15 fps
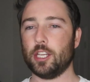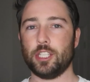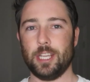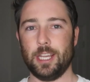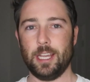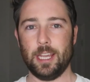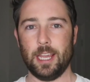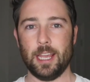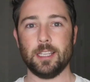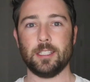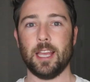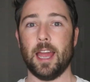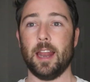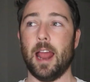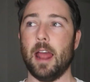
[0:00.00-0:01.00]
she is
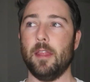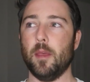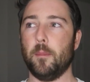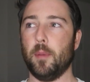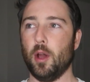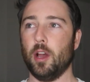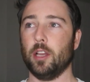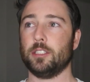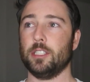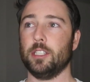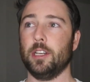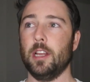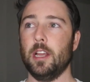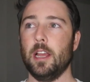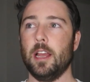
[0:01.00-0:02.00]
that, and the
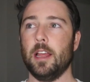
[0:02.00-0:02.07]
person